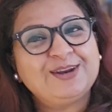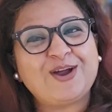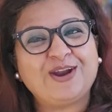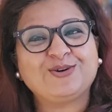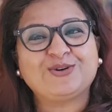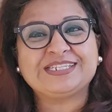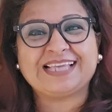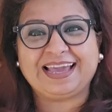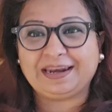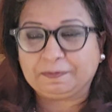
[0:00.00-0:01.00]
Not a good
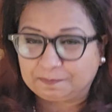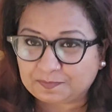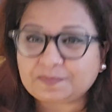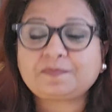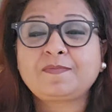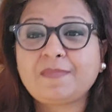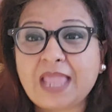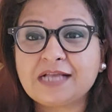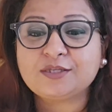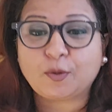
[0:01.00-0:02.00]
sign.
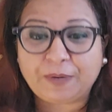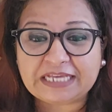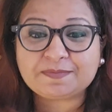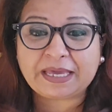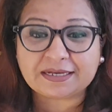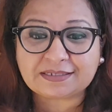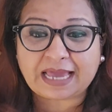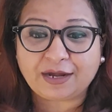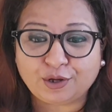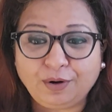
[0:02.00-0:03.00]
So please make a
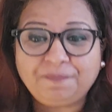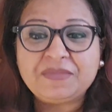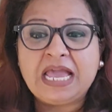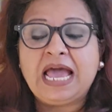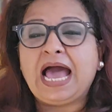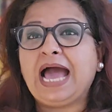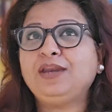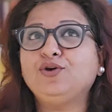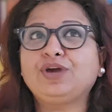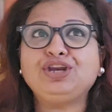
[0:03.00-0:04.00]
schedule. And
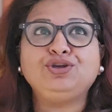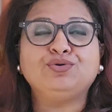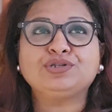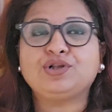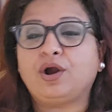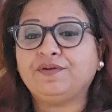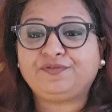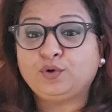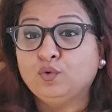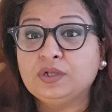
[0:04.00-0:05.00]
you can use a lot of
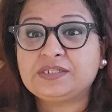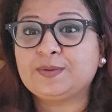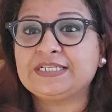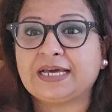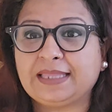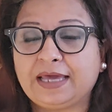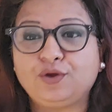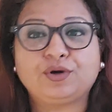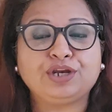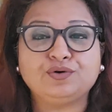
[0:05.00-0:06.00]
tools which are there.
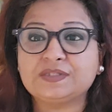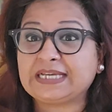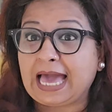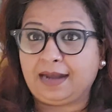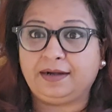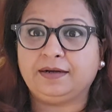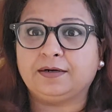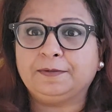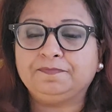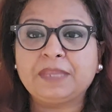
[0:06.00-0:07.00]
You can use a
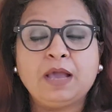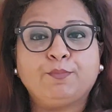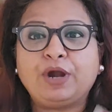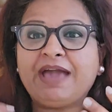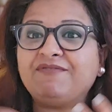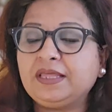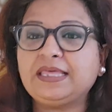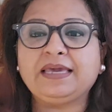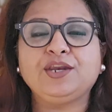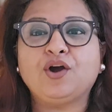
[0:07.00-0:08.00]
calendar. Put
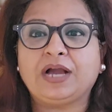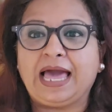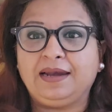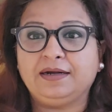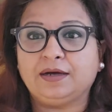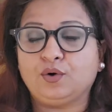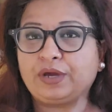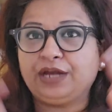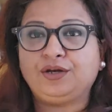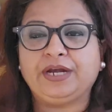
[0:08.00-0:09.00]
everything in your calendar.
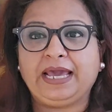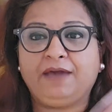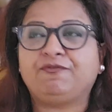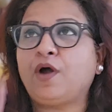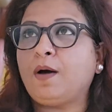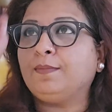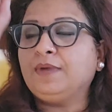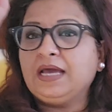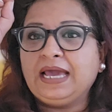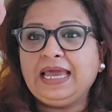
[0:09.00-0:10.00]
Okay, today from
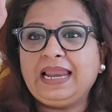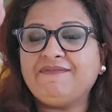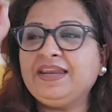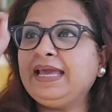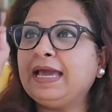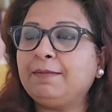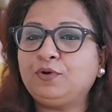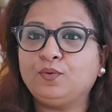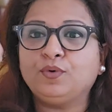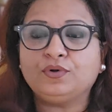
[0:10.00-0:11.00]
11 a.m.
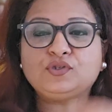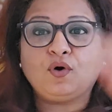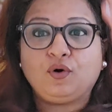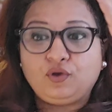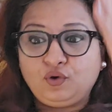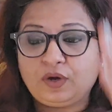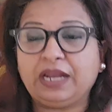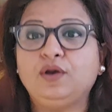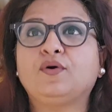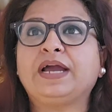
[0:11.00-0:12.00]
to... So you
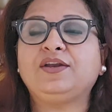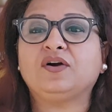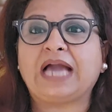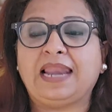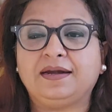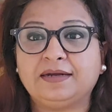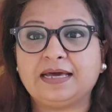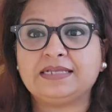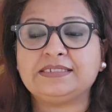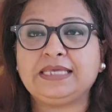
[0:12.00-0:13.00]
can look at your calendar
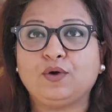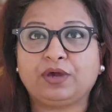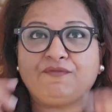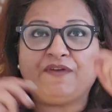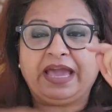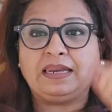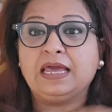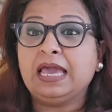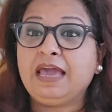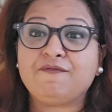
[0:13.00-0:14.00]
and see, okay, fine.
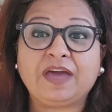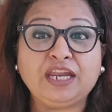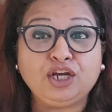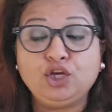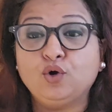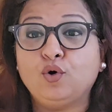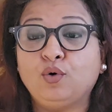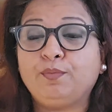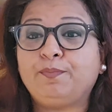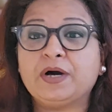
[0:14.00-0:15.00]
If any
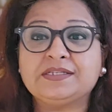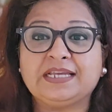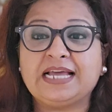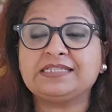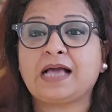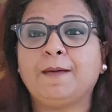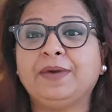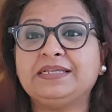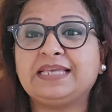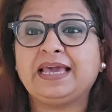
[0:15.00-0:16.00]
new person has come
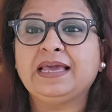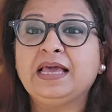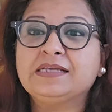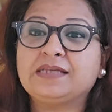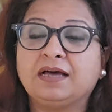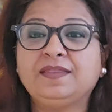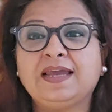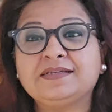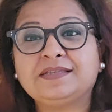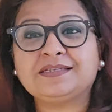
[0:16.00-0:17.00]
and say, sir, there
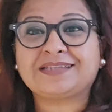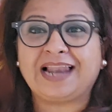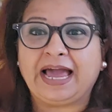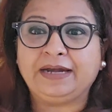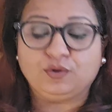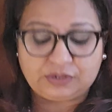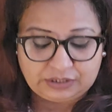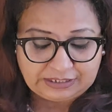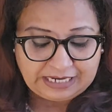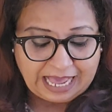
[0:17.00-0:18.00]
is this client who's
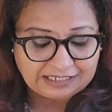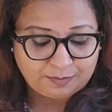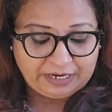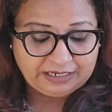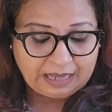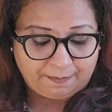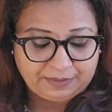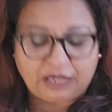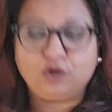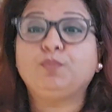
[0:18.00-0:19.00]
just last minute come.
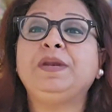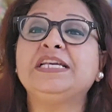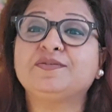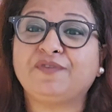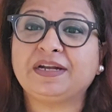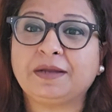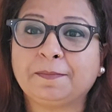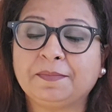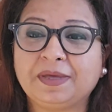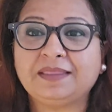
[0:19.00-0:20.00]
Can you please fit
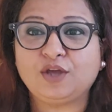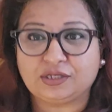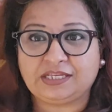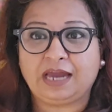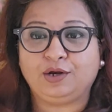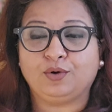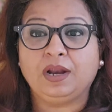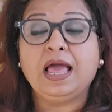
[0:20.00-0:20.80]
him in your schedule?